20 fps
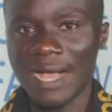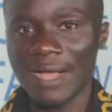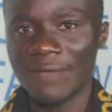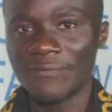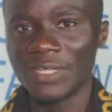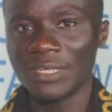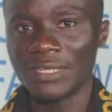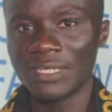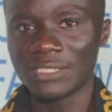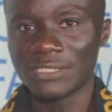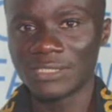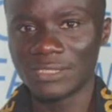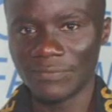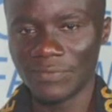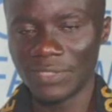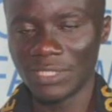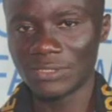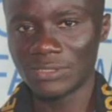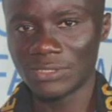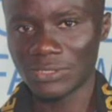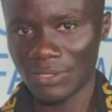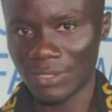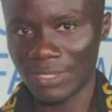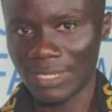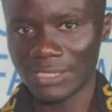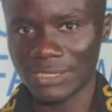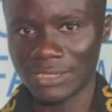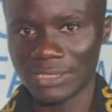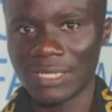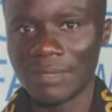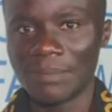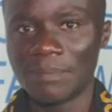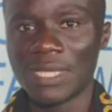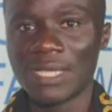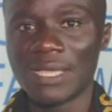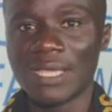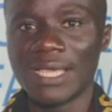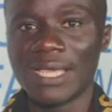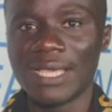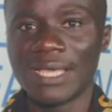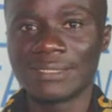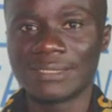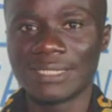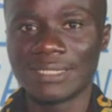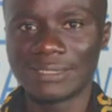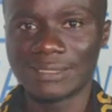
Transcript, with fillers: Having the Chevening Scholarship is